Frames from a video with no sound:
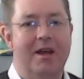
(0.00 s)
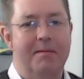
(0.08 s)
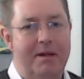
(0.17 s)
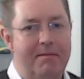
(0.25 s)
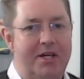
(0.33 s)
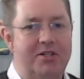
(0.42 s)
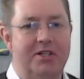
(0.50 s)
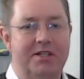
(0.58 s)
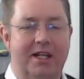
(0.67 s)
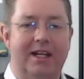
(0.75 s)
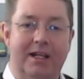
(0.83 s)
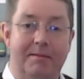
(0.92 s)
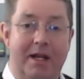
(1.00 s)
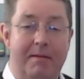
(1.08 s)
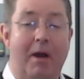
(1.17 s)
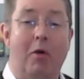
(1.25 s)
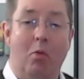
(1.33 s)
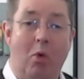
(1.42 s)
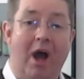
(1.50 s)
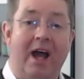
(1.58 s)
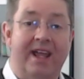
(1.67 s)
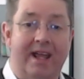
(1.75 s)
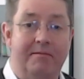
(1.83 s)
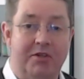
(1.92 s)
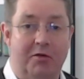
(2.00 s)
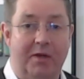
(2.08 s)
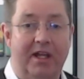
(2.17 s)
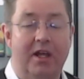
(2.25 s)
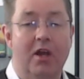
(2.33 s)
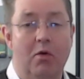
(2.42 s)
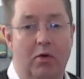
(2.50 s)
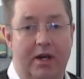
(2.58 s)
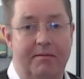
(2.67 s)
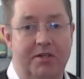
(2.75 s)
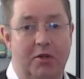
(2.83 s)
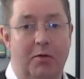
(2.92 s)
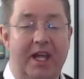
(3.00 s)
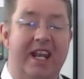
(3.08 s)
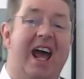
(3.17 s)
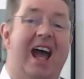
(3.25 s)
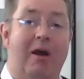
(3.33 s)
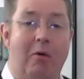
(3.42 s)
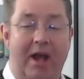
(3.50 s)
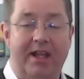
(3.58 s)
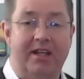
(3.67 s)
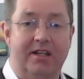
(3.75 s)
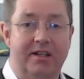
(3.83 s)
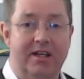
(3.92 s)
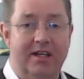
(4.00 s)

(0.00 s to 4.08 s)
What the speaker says: But it mentions a little bit about why I'm doing what I'm doing and how I can